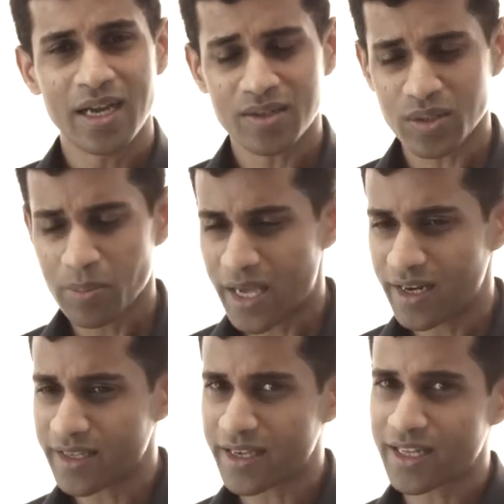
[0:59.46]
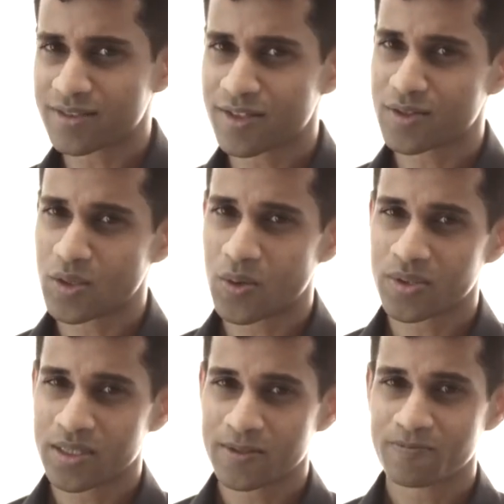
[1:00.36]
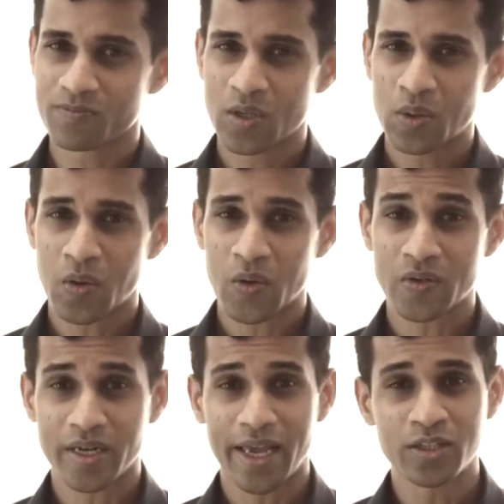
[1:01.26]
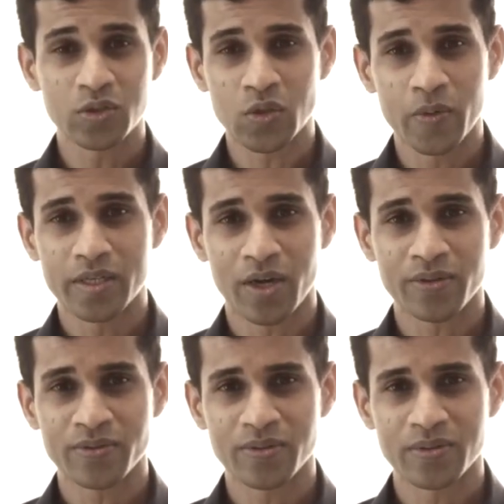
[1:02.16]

rebelling against this yoke or trying to throw it off